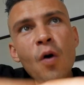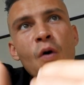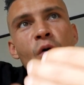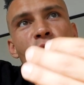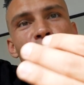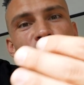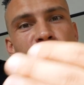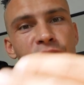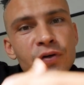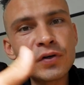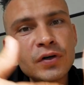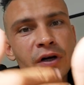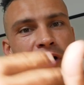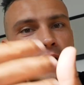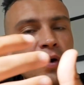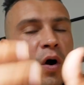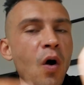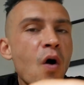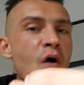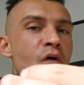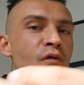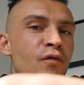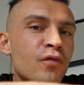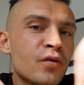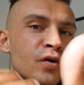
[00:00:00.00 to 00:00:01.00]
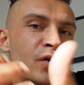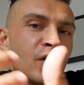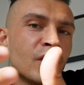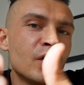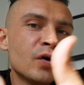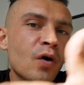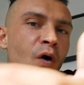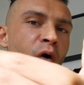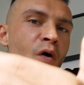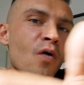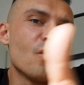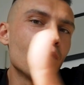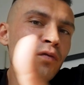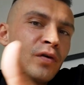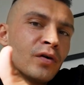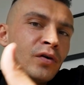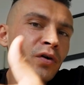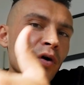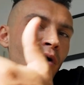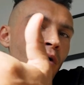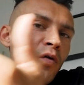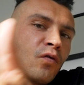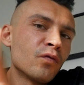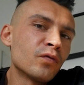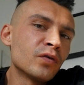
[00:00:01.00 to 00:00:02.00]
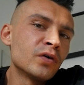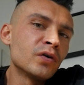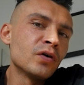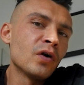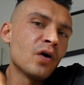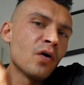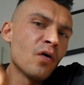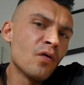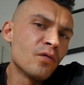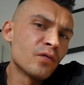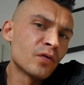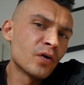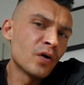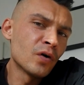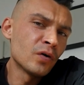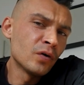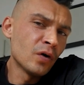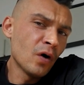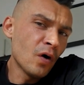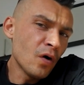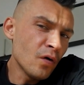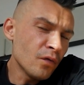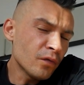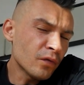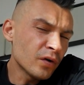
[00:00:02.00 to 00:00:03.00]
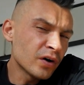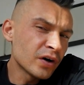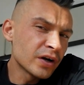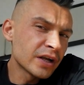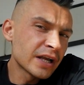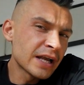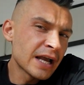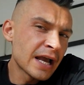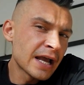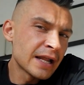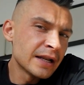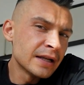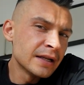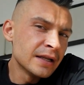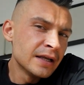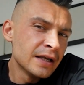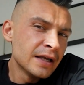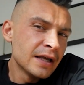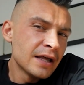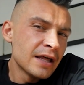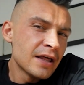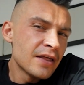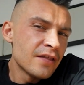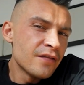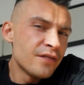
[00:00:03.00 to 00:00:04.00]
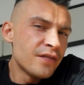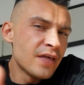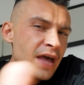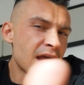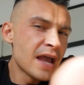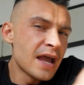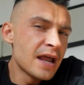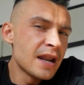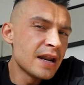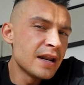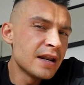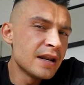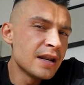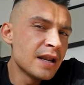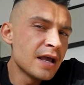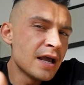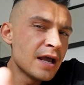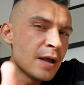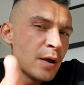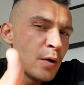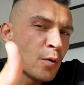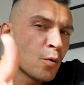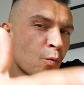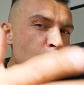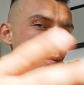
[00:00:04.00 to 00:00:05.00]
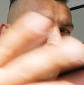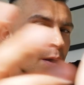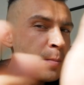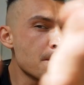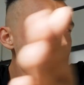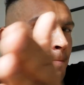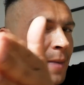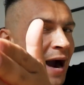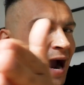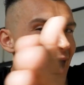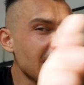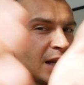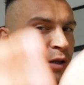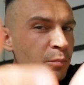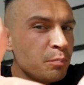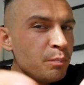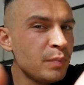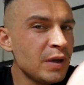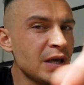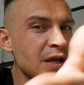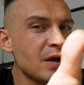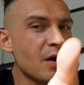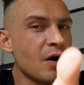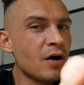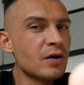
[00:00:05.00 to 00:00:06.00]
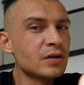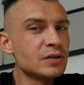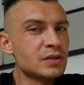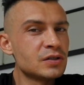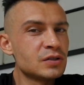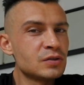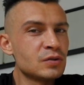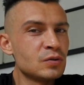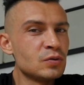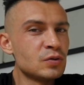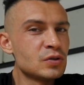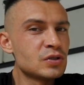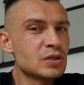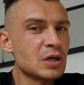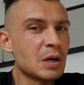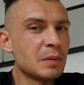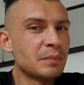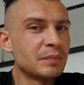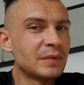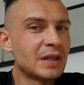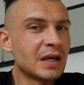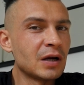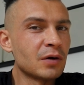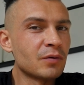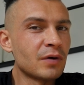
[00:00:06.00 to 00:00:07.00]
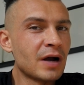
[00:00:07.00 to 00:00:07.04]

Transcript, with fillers: over and over and over and over and over and over again, then we might be onto something,